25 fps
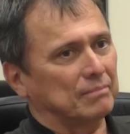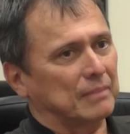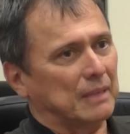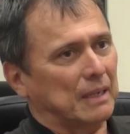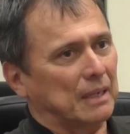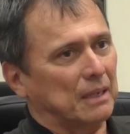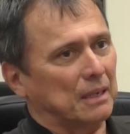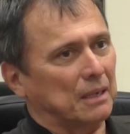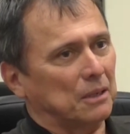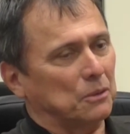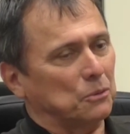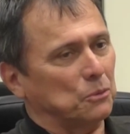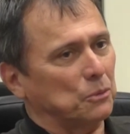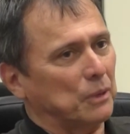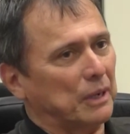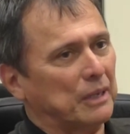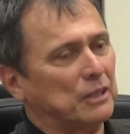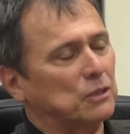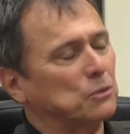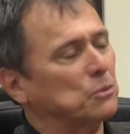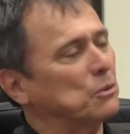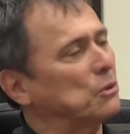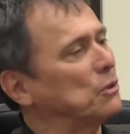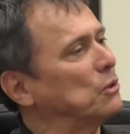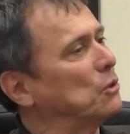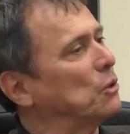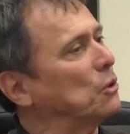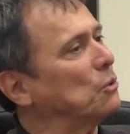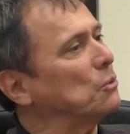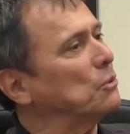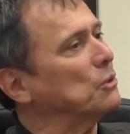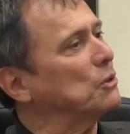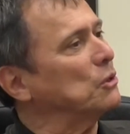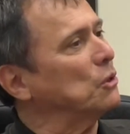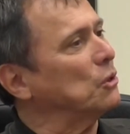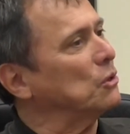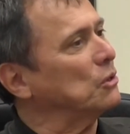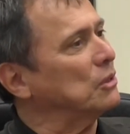a race with no
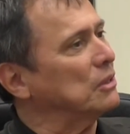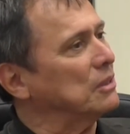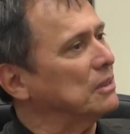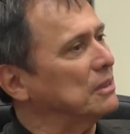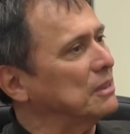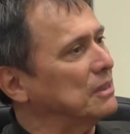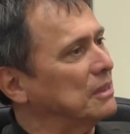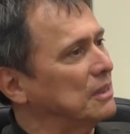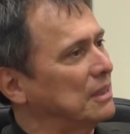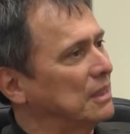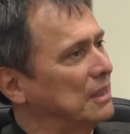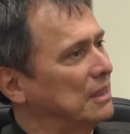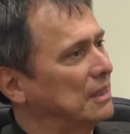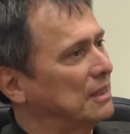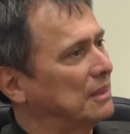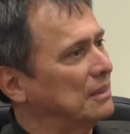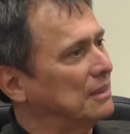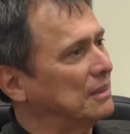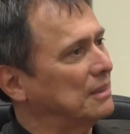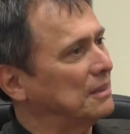redundancy